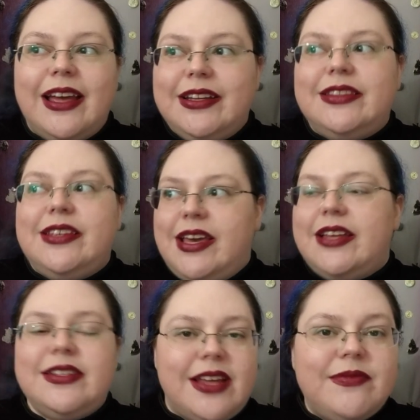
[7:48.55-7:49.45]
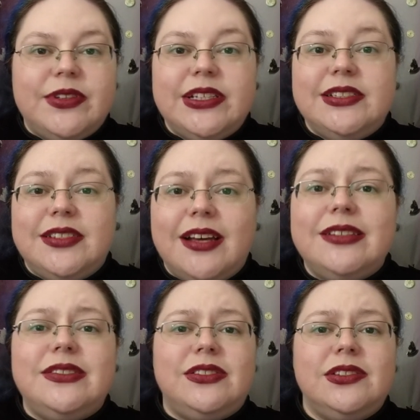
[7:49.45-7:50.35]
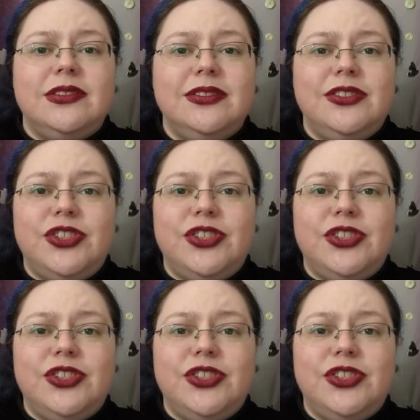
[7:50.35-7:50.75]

And in the end, Evelyn does